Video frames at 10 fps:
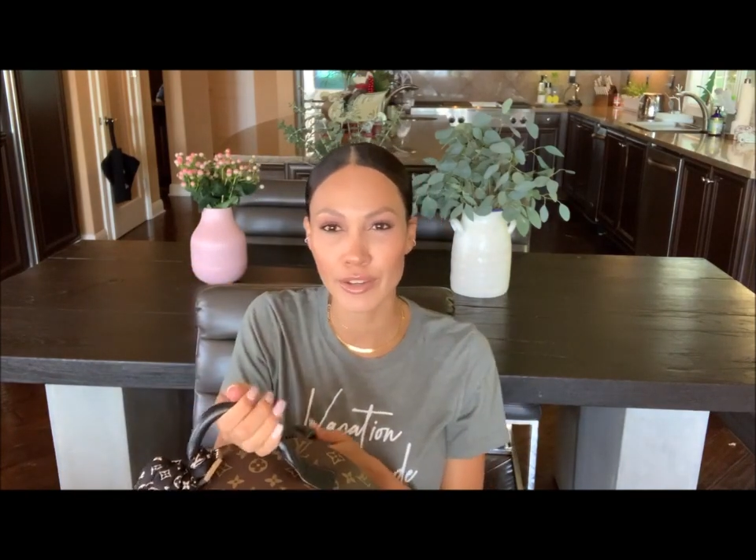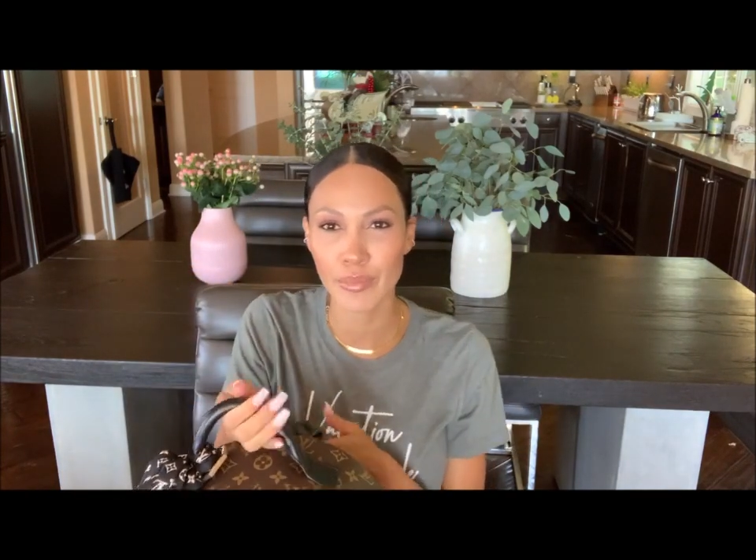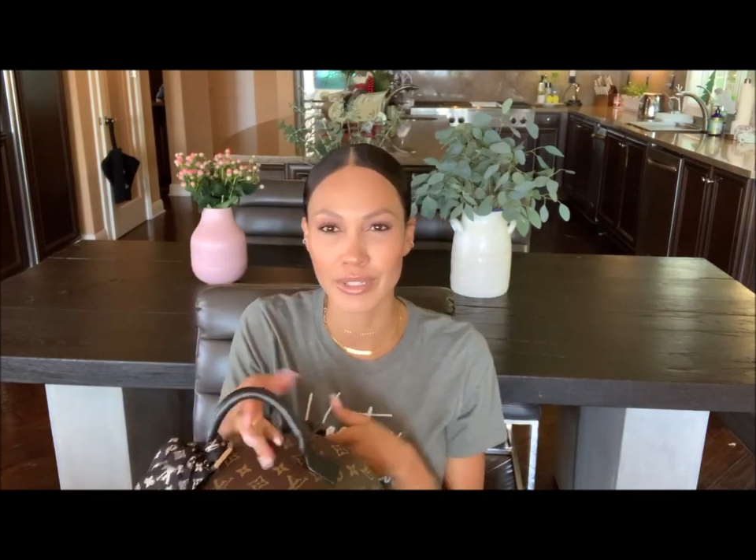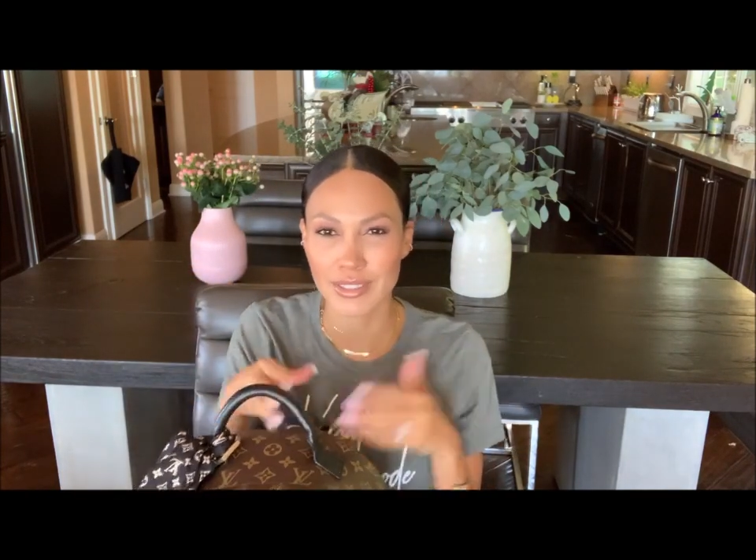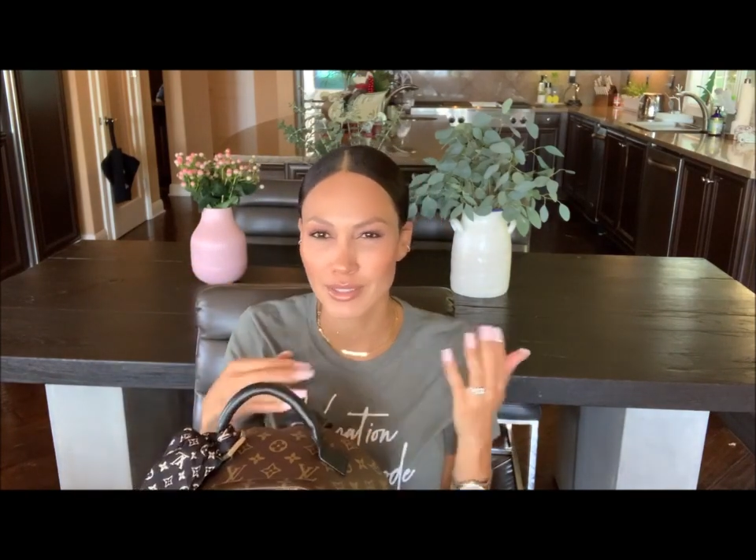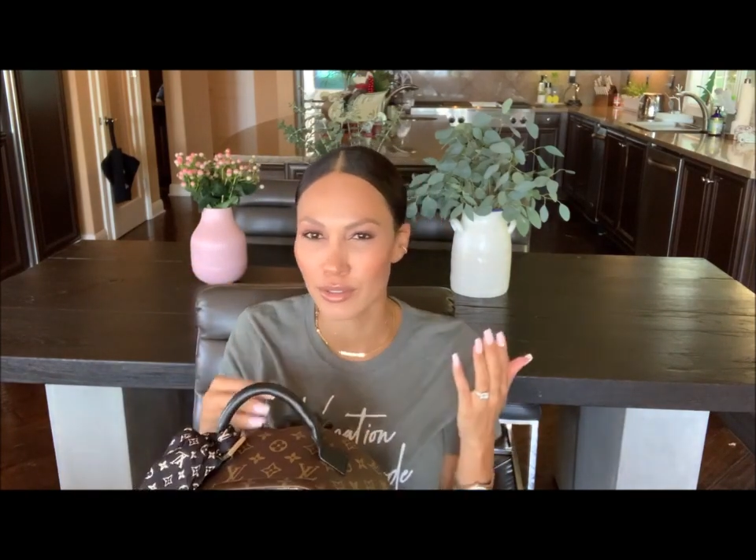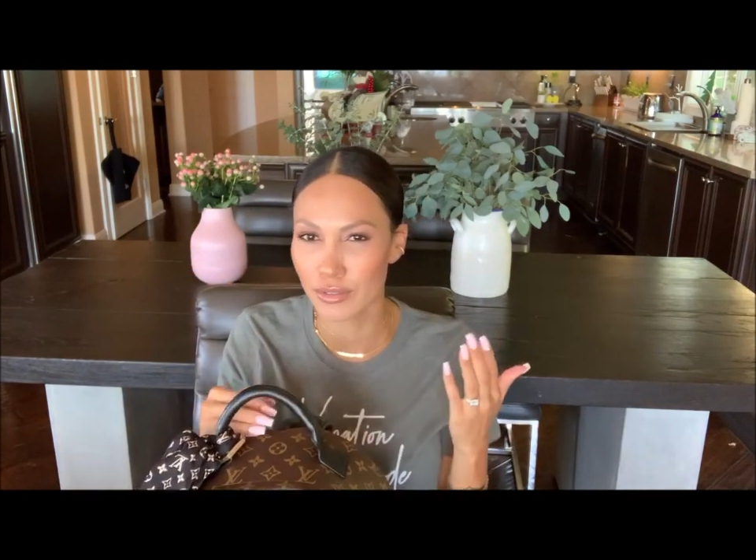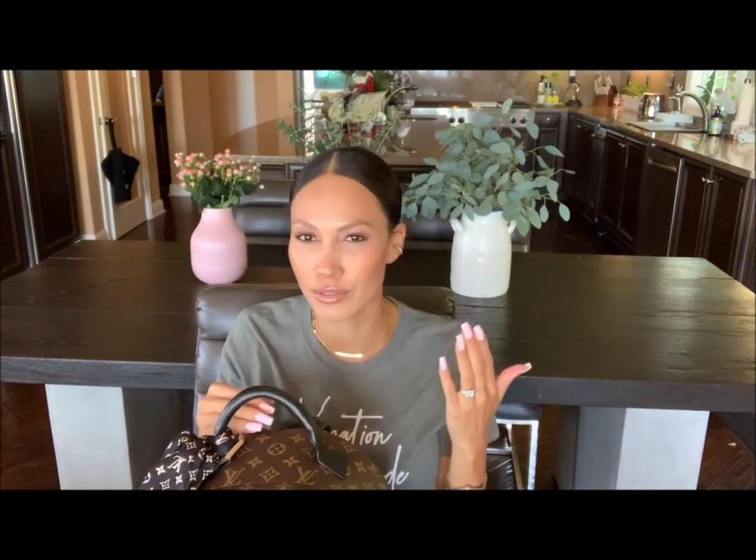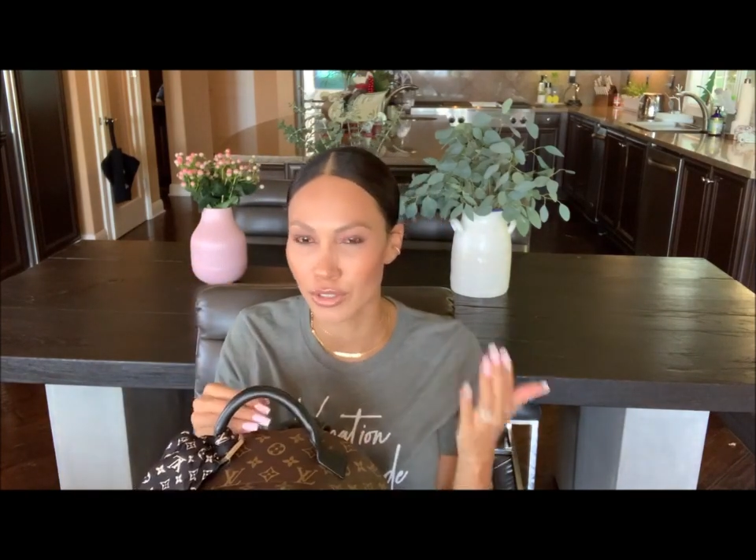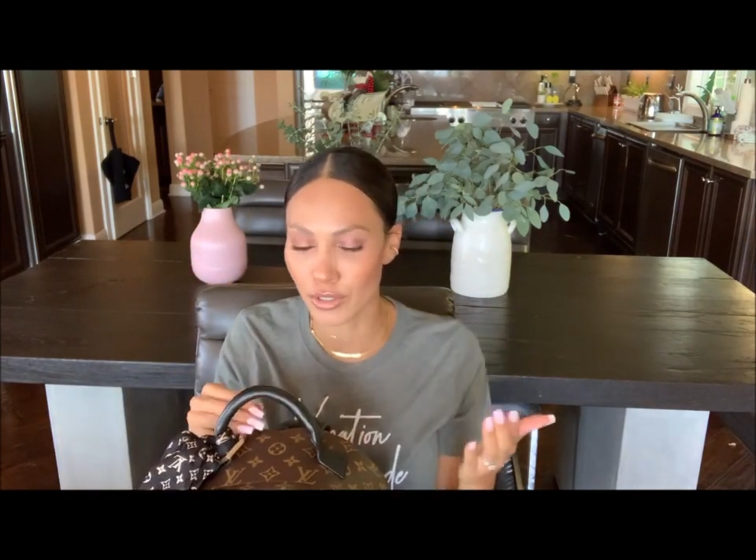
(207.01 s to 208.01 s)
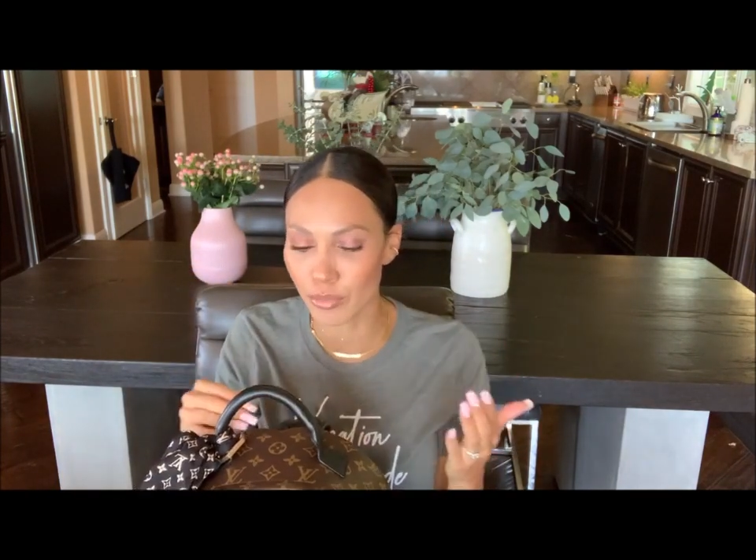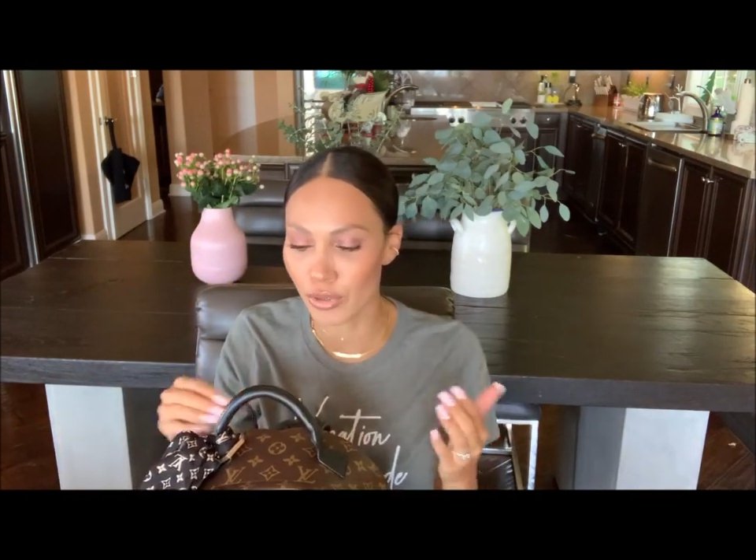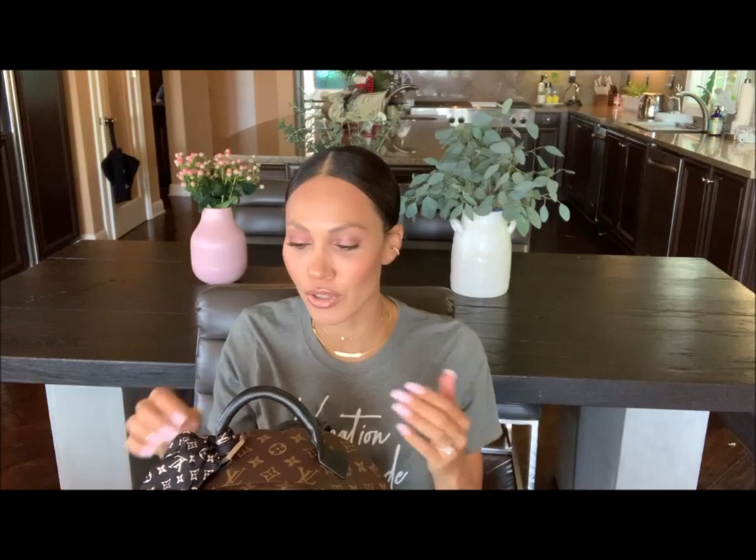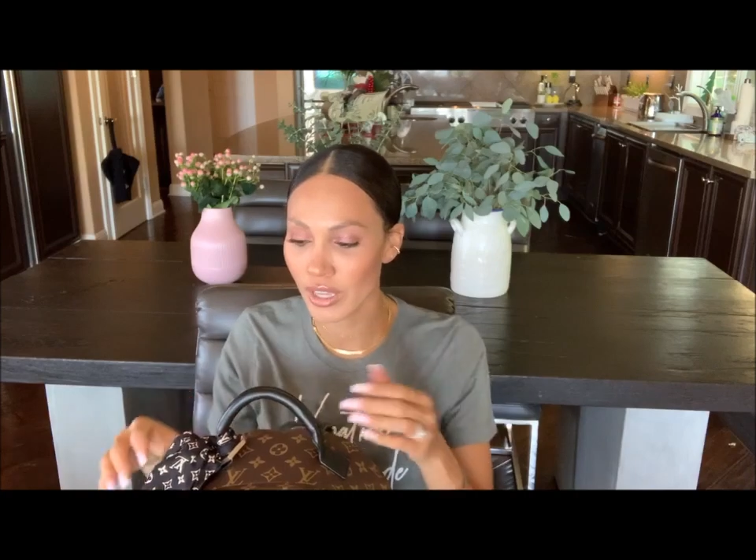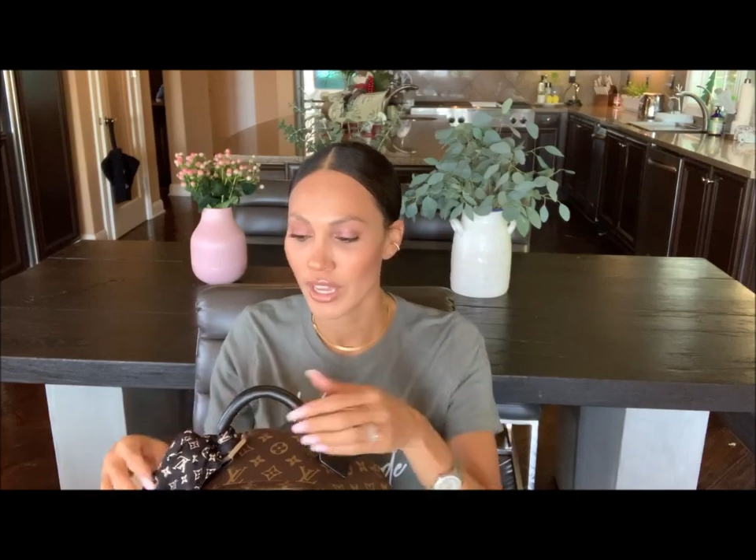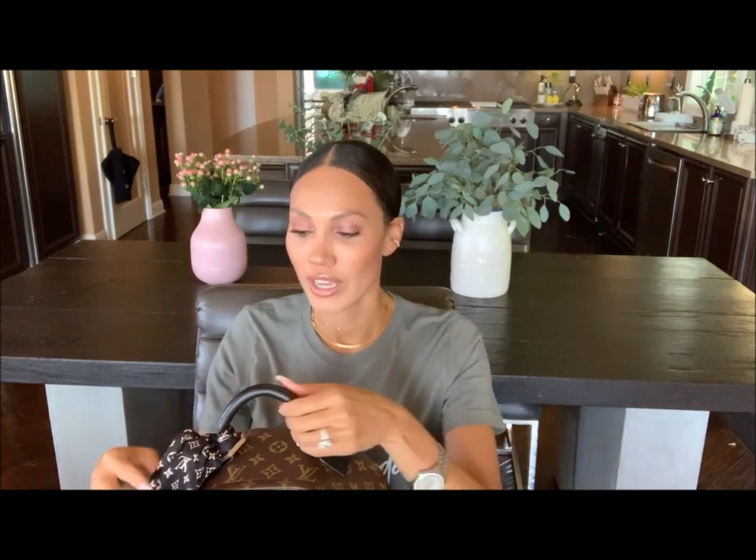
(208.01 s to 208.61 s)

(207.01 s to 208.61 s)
but it's still durable,